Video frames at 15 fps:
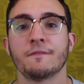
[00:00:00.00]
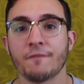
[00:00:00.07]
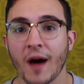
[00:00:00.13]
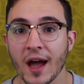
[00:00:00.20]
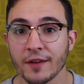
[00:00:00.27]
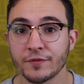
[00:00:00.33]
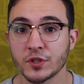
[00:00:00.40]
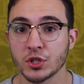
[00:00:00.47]

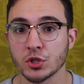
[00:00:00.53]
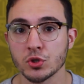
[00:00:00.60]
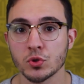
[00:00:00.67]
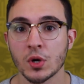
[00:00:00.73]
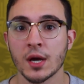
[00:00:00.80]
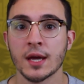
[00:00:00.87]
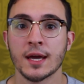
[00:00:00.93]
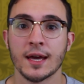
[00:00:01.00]

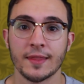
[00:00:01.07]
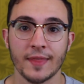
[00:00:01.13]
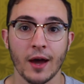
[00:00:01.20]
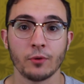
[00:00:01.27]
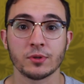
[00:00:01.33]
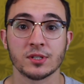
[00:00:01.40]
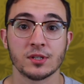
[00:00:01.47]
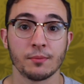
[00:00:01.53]
5-2, and
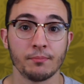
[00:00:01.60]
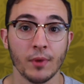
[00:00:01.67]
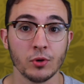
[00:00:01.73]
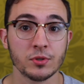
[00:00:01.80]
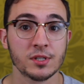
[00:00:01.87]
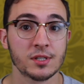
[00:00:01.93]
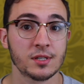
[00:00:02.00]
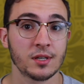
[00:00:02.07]
that was the
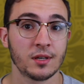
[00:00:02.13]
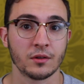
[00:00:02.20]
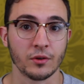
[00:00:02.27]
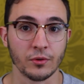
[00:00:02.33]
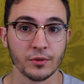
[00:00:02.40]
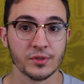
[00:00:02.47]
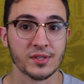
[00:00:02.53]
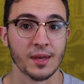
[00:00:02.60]
most
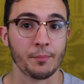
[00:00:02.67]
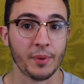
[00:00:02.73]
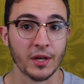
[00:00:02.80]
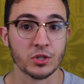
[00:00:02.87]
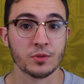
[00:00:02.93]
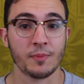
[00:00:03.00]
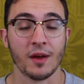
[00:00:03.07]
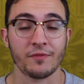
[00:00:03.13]
goals that
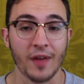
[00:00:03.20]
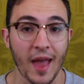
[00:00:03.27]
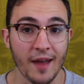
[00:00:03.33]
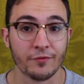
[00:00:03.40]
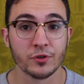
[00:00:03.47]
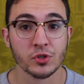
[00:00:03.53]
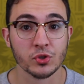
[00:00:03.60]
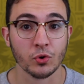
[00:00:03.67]
Belgium have
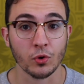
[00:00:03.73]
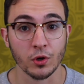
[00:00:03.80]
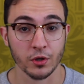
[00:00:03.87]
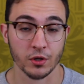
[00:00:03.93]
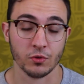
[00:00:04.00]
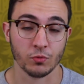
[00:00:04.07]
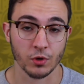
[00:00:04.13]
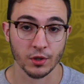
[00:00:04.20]
ever scored
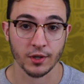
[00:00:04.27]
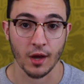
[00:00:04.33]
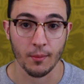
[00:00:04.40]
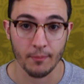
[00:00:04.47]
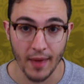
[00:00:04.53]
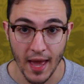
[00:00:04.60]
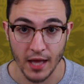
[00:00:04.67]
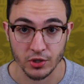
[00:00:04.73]
in a World
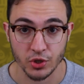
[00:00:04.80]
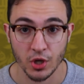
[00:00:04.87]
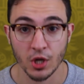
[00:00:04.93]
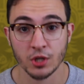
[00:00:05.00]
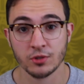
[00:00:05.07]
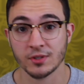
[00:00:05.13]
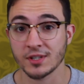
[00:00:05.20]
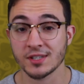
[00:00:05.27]
Cup match.
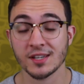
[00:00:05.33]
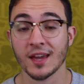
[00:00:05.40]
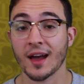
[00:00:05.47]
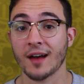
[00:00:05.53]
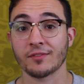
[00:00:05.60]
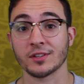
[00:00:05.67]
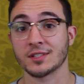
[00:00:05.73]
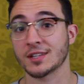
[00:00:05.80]
Tunisia
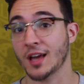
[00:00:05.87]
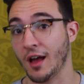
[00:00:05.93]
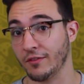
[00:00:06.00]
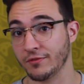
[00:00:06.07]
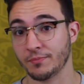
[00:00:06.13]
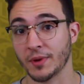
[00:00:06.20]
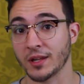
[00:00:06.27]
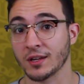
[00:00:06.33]
have it
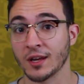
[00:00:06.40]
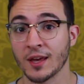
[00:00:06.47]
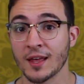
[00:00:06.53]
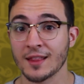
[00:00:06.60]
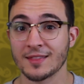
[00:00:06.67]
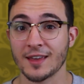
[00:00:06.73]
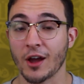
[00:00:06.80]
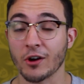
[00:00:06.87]
tough, but
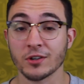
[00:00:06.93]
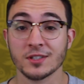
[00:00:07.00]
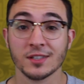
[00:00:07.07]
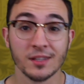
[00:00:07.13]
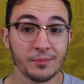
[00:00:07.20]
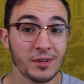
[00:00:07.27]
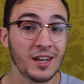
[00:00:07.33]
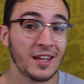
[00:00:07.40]
they aren't
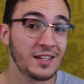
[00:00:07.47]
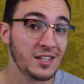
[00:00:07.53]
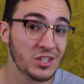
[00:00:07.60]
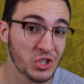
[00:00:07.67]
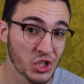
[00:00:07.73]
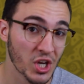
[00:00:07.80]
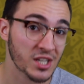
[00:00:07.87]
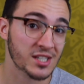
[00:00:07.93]

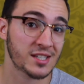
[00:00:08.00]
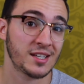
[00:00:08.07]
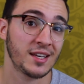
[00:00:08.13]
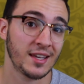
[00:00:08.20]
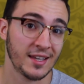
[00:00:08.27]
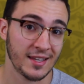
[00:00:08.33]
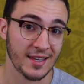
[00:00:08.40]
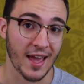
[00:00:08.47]
eliminated just
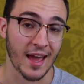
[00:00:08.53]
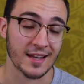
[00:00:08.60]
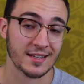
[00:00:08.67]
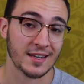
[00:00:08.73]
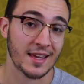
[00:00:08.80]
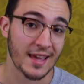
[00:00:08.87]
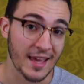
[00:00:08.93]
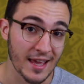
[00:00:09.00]

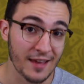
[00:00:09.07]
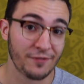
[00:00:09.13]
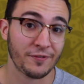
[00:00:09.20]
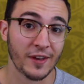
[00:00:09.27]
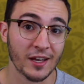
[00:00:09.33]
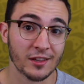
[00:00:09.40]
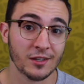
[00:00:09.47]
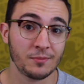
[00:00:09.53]
yet.
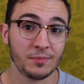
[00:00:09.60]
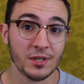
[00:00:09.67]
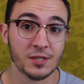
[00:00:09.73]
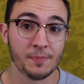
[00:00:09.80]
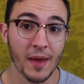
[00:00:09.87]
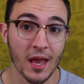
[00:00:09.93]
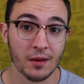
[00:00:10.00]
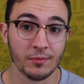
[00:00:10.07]
If England
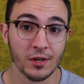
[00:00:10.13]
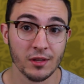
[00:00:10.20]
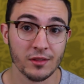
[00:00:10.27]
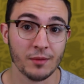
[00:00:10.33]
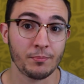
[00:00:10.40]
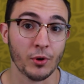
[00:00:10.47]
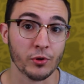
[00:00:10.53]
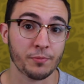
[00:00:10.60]
beats Panama,
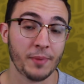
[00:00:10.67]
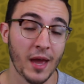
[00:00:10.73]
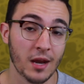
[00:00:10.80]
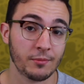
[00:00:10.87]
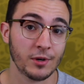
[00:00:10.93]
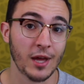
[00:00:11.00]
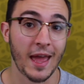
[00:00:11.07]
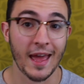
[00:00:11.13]
then both
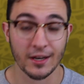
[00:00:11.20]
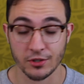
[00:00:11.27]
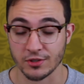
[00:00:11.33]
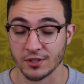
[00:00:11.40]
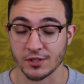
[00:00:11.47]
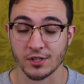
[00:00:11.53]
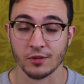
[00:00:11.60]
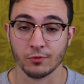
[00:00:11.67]
Panama and
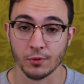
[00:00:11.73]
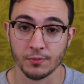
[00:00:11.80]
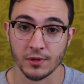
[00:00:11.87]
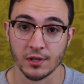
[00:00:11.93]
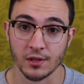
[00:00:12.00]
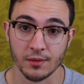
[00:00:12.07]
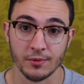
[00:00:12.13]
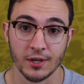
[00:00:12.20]
Tunisia will
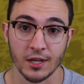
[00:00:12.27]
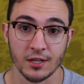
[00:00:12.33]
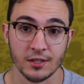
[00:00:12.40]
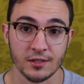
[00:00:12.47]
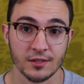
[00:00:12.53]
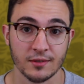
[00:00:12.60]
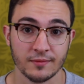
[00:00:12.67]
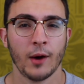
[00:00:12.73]
be
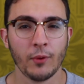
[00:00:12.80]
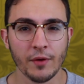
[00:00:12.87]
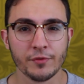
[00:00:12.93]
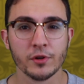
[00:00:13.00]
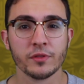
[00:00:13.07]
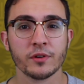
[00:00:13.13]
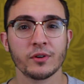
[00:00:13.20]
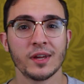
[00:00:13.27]
eliminated.
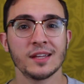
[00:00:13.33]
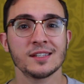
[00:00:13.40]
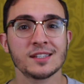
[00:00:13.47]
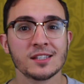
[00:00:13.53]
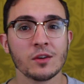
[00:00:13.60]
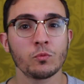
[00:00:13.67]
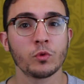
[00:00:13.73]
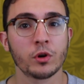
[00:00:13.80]
However, there
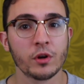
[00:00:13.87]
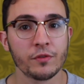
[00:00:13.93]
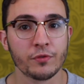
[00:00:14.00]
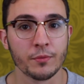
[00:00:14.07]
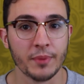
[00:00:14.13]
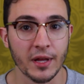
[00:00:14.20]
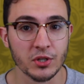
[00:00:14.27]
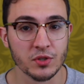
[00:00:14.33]
is some worry
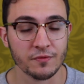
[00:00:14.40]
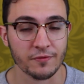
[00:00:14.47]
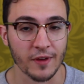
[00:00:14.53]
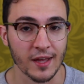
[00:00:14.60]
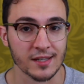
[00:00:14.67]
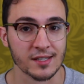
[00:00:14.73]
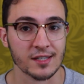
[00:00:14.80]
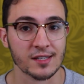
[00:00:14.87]
for Belgian
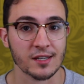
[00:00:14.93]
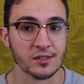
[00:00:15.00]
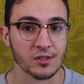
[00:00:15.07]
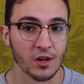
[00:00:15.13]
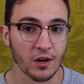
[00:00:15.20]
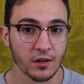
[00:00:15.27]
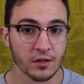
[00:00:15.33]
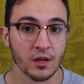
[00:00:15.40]
fans as
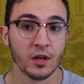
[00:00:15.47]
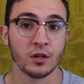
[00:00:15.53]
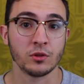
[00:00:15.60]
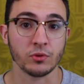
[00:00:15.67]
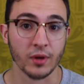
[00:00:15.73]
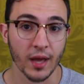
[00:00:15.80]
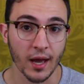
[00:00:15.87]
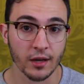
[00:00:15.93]
Hazard,
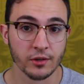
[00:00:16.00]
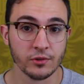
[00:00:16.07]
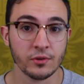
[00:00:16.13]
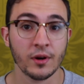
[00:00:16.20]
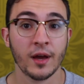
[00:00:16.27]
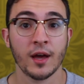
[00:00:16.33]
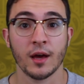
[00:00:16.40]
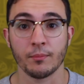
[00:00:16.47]

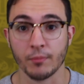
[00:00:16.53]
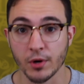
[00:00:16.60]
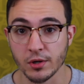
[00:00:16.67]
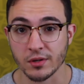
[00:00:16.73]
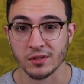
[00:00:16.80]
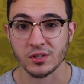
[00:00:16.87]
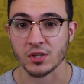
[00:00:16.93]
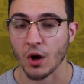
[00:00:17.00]
Lukaku, and
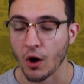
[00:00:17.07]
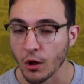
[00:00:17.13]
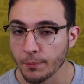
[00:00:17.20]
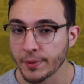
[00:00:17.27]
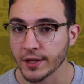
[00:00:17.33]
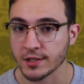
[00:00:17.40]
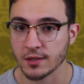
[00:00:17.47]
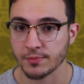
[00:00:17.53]
Mertens all
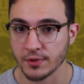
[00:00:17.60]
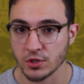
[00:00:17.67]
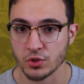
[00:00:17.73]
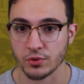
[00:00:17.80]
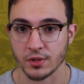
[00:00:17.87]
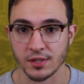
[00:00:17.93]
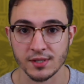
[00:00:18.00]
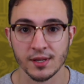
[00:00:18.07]
picked up
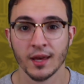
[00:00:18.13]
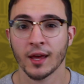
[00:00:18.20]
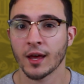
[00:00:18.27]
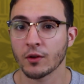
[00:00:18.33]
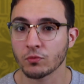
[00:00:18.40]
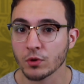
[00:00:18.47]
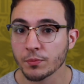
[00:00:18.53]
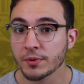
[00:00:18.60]
injuries
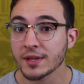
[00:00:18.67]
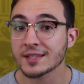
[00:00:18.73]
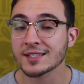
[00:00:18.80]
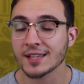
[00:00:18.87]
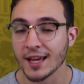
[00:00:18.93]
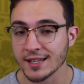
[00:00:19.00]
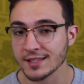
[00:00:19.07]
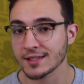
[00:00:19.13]
and will be
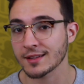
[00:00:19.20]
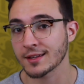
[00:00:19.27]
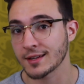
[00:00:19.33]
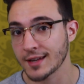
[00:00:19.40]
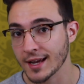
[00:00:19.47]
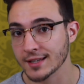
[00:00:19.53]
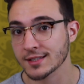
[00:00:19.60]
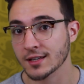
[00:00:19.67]
assessed in the
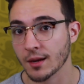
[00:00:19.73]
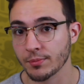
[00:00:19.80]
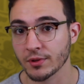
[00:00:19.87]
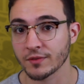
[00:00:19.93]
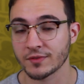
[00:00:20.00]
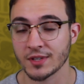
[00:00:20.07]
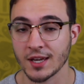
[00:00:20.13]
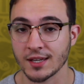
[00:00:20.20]
next
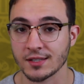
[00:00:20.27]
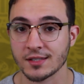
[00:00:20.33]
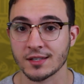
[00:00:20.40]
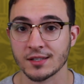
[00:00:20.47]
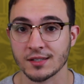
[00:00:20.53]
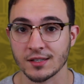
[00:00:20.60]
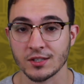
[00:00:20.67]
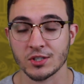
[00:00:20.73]
couple of days
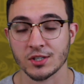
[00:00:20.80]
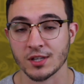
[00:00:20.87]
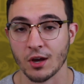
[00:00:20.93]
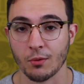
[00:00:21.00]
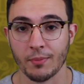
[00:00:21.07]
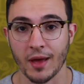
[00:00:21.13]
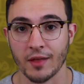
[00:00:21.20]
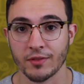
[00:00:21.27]
to see just
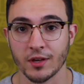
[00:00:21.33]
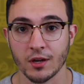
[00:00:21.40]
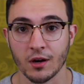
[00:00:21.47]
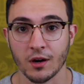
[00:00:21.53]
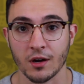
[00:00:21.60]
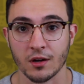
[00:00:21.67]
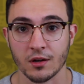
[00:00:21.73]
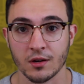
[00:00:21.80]
how bad they
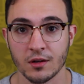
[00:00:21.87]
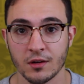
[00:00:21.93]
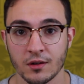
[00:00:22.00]
are.